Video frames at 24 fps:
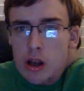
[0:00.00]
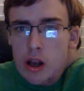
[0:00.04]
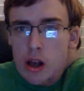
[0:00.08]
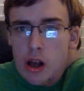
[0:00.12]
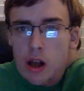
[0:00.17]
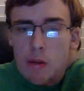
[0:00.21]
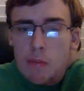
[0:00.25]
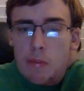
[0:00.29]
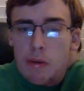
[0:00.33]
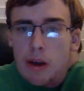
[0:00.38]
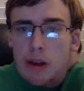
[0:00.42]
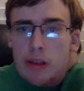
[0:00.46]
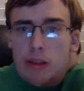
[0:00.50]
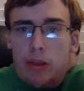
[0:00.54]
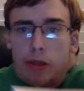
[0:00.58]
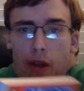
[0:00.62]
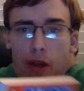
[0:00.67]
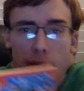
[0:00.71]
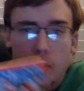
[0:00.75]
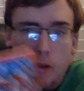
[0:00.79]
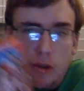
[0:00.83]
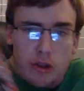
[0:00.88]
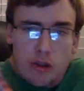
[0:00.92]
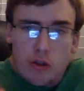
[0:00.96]
But it's a very
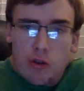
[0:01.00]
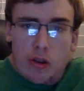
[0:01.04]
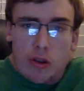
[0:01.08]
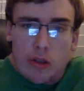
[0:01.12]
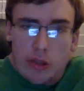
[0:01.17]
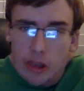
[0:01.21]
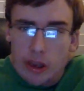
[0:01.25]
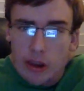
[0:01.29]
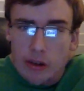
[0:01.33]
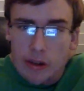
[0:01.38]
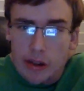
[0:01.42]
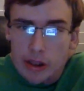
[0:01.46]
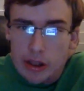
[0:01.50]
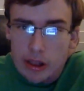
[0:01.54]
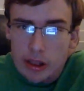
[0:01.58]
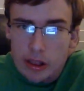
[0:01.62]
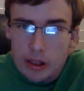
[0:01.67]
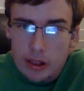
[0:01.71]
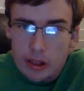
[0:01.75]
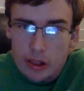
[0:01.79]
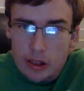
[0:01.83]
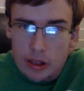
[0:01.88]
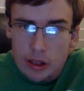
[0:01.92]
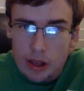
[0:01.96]
short series.
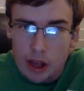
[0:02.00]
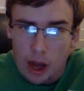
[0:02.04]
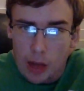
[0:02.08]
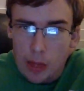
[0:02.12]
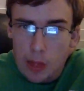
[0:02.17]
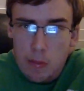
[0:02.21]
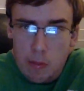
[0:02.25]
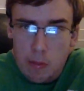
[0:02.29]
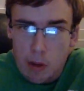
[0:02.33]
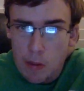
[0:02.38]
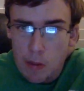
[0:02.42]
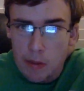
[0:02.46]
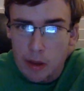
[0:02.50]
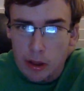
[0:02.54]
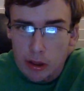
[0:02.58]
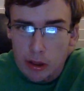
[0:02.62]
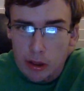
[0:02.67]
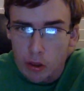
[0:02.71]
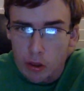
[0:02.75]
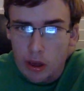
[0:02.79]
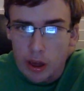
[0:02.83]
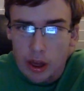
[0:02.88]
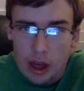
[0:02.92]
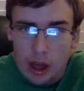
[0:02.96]
At the moment,
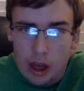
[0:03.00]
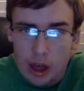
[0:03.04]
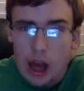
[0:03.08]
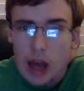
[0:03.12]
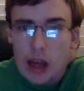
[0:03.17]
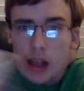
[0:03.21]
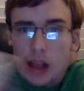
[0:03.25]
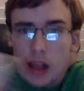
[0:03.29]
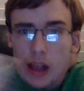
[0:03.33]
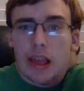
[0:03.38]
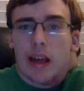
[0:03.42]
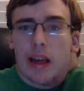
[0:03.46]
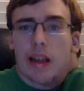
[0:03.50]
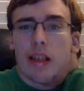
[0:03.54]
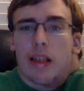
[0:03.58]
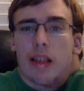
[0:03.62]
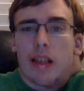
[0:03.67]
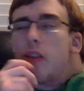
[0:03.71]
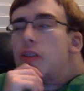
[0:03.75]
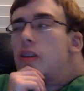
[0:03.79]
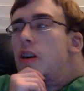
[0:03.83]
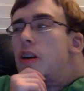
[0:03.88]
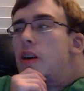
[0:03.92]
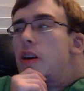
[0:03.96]
I think it's on
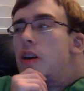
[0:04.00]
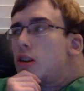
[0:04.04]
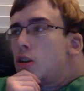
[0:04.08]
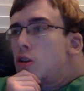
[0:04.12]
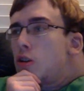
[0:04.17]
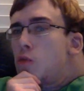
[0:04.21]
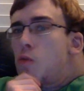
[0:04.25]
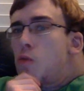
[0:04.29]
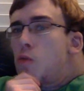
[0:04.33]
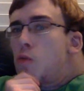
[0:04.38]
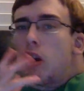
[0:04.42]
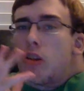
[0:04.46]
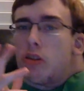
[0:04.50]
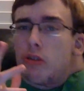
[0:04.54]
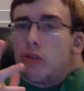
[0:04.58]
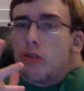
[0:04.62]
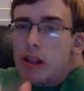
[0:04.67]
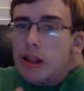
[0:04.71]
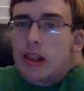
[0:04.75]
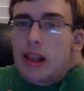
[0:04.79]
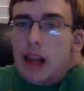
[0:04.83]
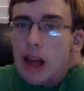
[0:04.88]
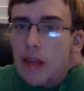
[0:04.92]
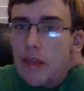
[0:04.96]
chapter
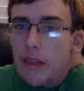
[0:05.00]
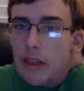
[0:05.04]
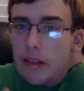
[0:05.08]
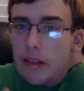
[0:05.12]
107.